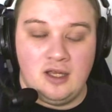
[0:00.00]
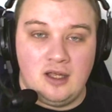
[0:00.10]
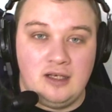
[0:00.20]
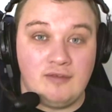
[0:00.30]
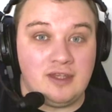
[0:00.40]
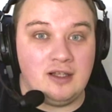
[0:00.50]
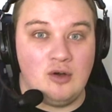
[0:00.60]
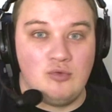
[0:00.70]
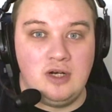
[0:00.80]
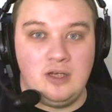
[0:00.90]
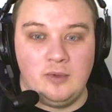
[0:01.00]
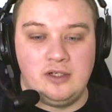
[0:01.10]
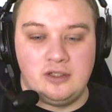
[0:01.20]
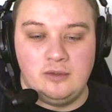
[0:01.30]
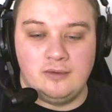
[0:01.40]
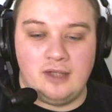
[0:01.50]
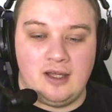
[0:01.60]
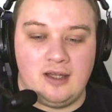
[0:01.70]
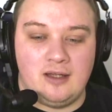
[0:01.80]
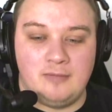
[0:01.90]
Another thing that I really want to do,
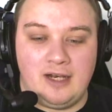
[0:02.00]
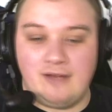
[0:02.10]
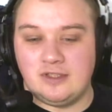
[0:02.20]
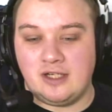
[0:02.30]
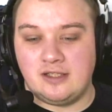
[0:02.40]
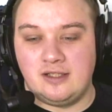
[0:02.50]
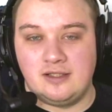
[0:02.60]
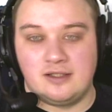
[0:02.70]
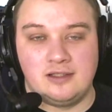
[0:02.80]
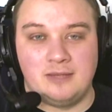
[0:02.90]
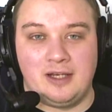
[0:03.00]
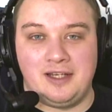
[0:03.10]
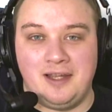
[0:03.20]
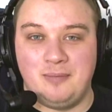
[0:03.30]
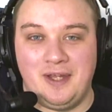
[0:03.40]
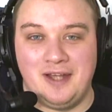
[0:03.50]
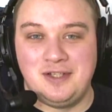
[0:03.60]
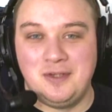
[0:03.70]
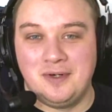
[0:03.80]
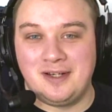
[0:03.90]
and I haven't chatted to these guys about it yet, but I
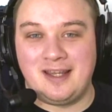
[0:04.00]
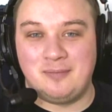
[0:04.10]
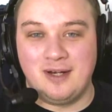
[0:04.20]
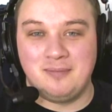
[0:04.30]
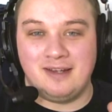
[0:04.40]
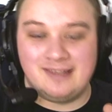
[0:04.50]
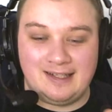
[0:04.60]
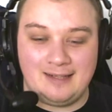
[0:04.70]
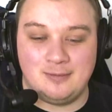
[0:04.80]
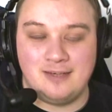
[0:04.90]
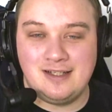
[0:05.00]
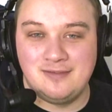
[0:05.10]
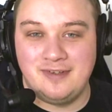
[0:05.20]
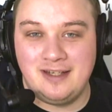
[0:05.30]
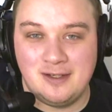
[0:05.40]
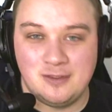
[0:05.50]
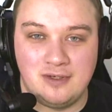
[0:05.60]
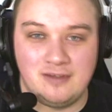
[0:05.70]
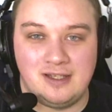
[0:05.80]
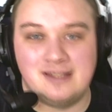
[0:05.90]
do want to bring back the collaboration videos
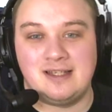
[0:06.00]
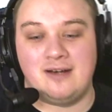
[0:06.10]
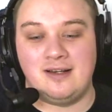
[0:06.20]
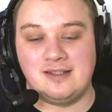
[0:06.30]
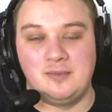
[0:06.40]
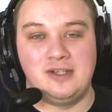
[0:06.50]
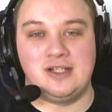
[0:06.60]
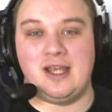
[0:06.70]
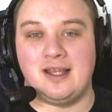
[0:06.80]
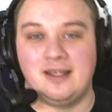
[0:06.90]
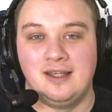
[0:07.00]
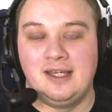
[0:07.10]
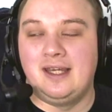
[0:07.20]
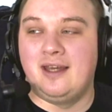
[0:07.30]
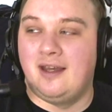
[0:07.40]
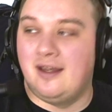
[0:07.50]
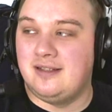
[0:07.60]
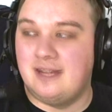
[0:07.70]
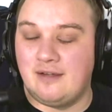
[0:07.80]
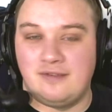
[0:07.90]
with like Zarius and with Jag,
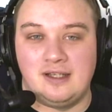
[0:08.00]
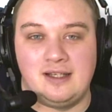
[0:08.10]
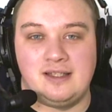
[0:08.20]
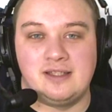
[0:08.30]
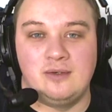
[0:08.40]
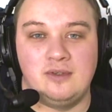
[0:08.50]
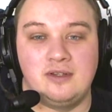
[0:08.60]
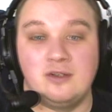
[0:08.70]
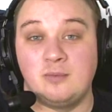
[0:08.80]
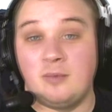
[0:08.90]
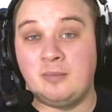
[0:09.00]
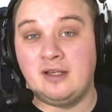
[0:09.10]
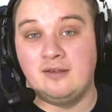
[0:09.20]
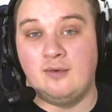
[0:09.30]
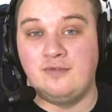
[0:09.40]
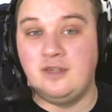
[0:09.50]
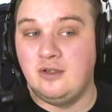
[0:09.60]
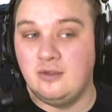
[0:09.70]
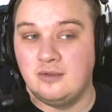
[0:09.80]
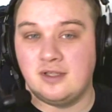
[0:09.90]
definitely. So those might be like
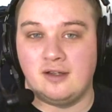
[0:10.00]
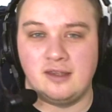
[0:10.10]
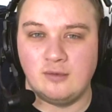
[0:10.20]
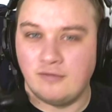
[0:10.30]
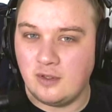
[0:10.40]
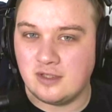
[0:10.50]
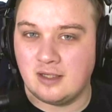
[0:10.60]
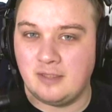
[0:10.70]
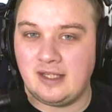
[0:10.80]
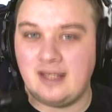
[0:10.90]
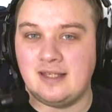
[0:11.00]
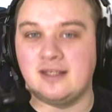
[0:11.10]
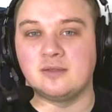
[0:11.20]
reviews. I think reviews are going to be the easiest